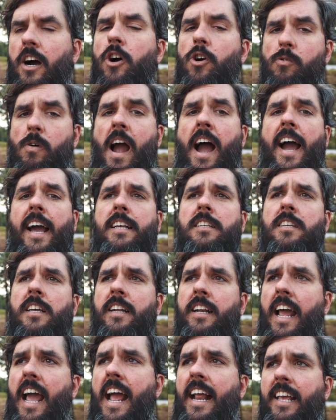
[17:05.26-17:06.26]

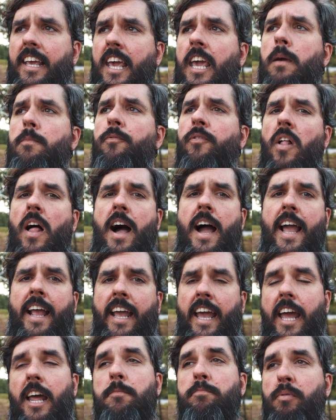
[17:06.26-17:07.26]
horizon and keep flying
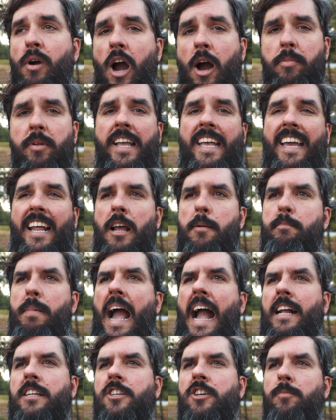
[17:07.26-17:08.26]
it and probably get it
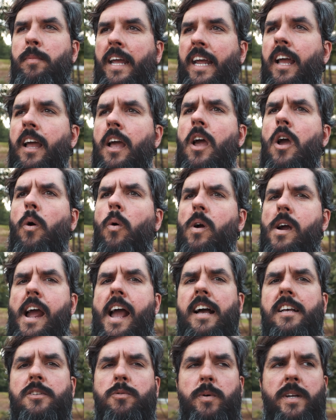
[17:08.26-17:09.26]
back to me.
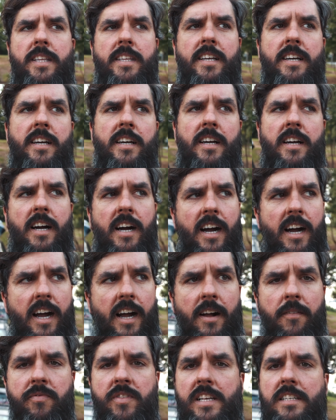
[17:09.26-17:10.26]
Whereas with
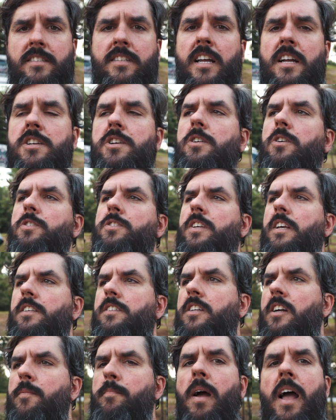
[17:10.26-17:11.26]
the this digital
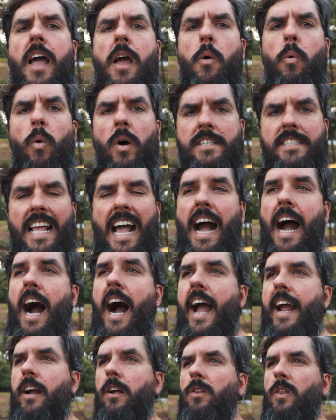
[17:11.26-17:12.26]
system, once that
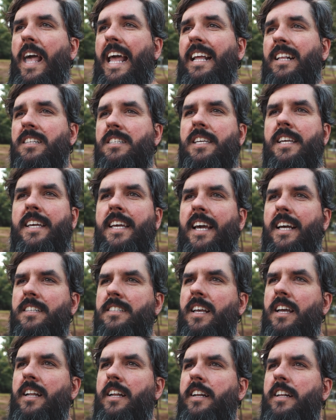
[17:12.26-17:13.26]
higher latency kicks
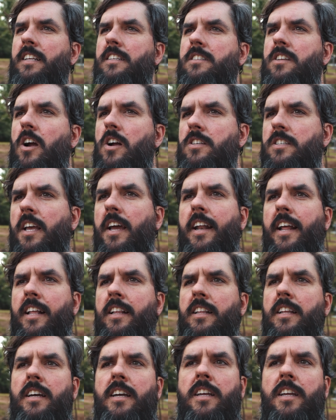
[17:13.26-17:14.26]
in and it starts
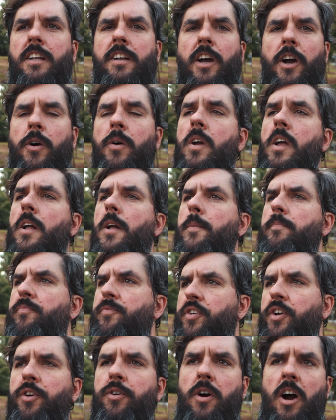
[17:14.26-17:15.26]
hitting the, you know,
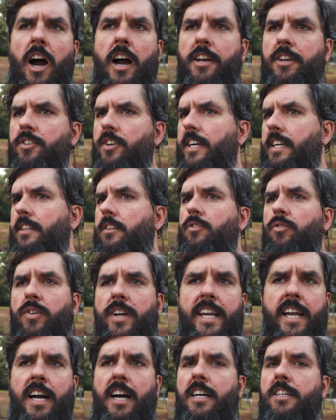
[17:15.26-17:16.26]
200,
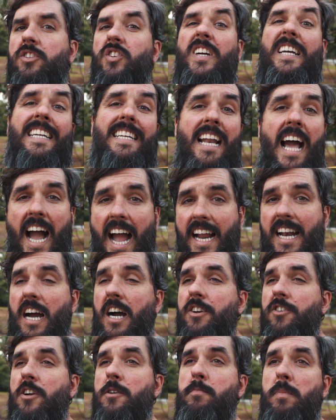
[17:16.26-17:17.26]
300,
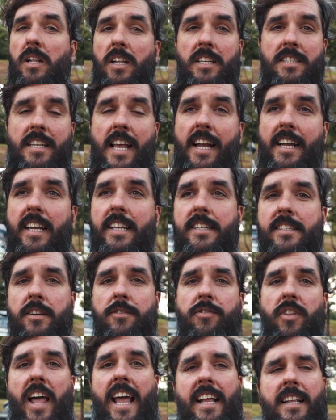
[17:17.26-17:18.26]
900 milliseconds
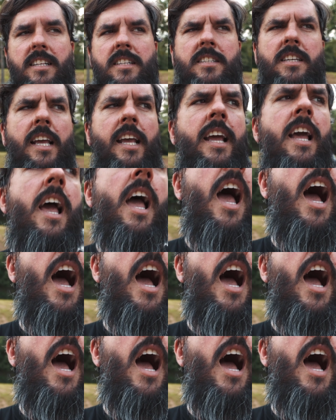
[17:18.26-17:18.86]
of latency,